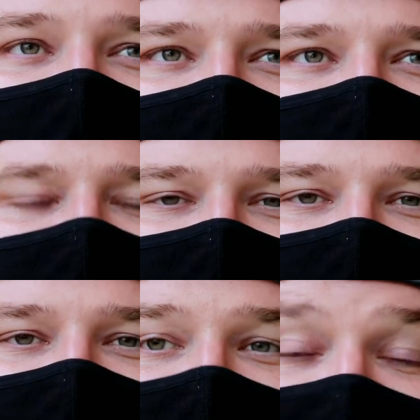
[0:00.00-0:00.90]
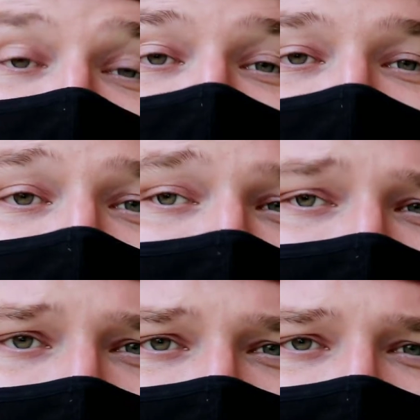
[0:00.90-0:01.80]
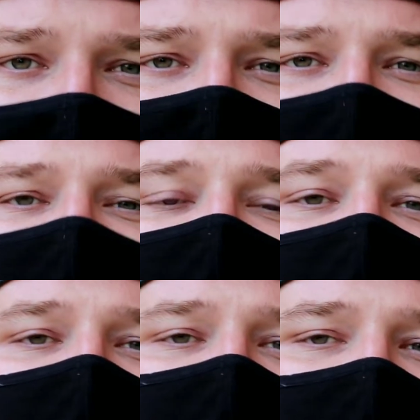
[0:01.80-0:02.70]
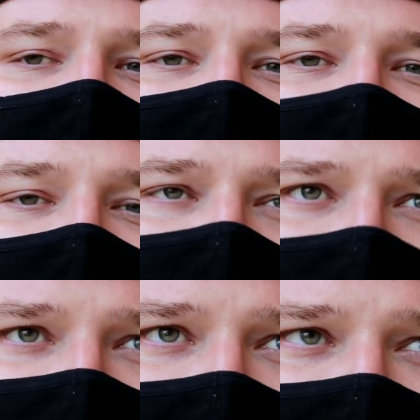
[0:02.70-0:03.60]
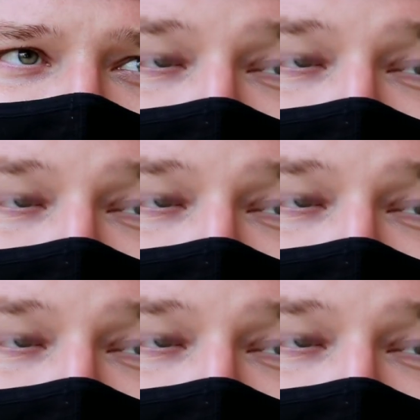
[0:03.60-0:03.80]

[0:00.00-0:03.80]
anniversary, for the 24-hour event, they debuted the Hatbox Ghost.